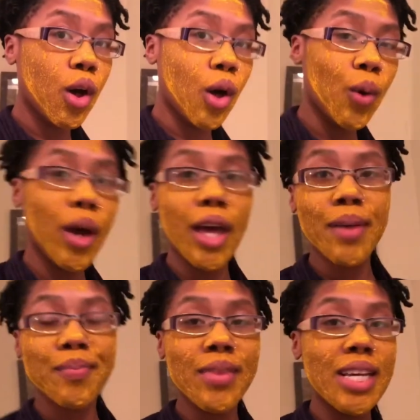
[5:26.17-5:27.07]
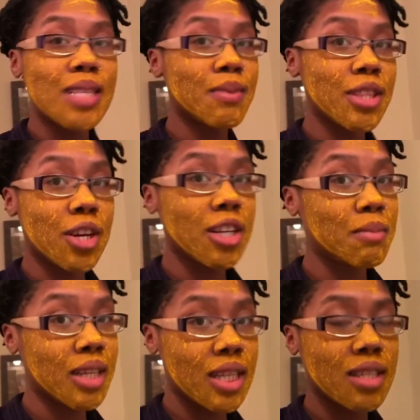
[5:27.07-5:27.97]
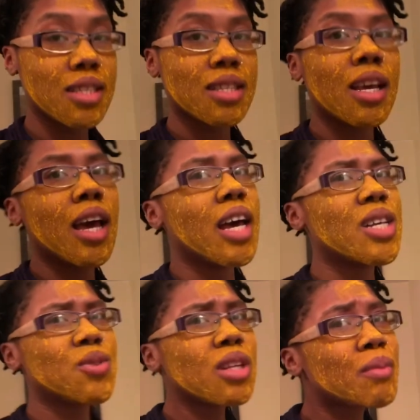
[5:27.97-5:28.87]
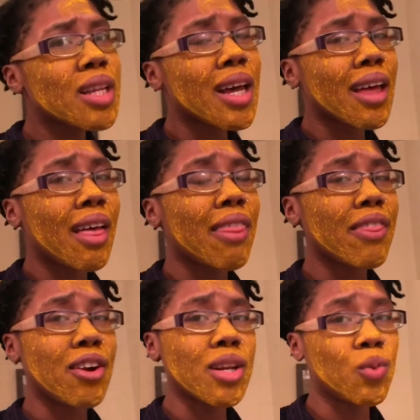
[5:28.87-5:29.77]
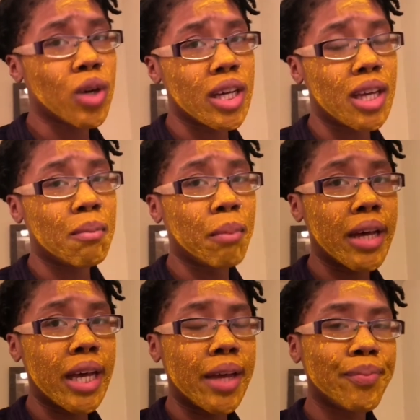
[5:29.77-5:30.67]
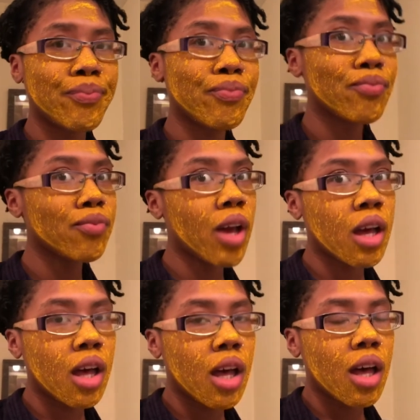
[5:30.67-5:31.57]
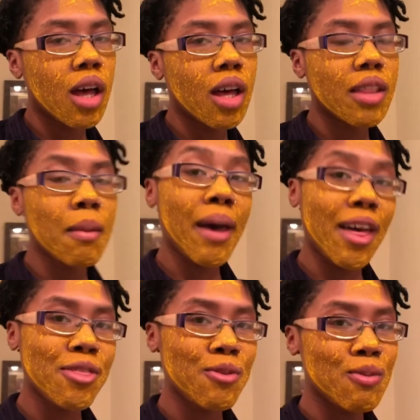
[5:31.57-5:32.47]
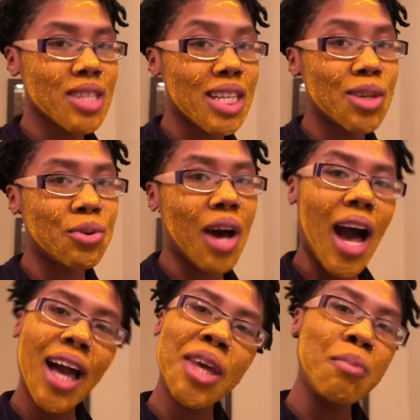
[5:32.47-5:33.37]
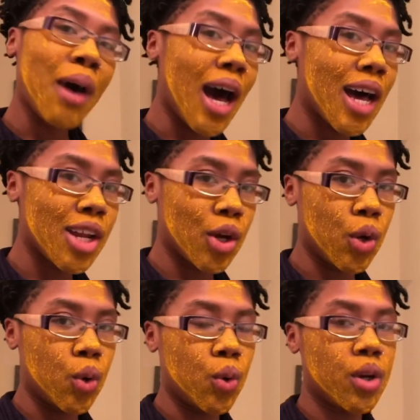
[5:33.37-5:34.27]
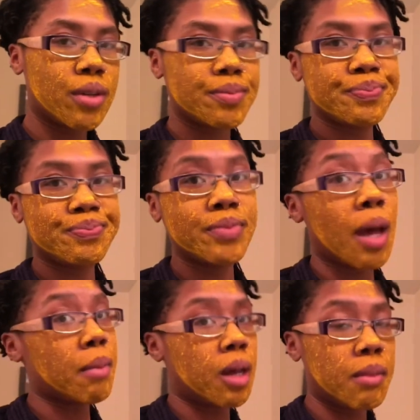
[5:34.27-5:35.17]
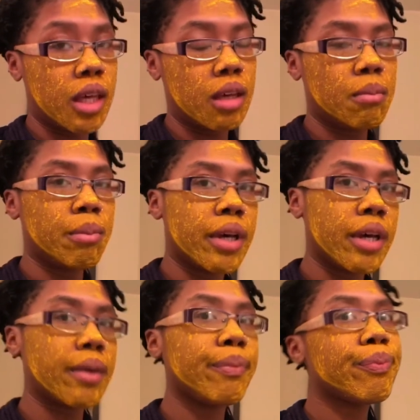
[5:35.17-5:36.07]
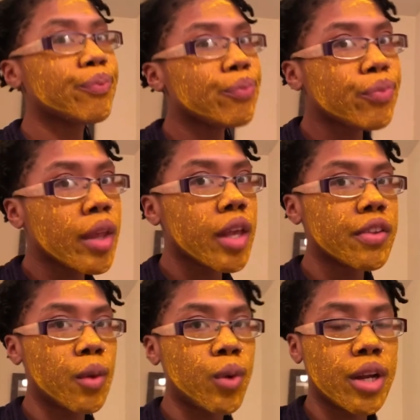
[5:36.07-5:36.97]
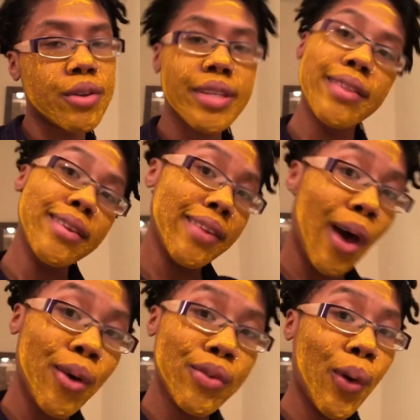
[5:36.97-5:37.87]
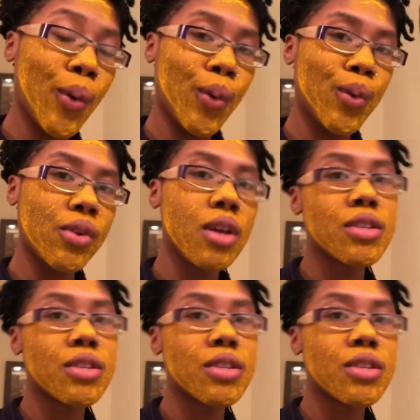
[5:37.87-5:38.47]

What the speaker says: Okay, it's been 30 minutes. It's really been like 31, but the bathroom was a little occupado, not by me, but someone else in this household.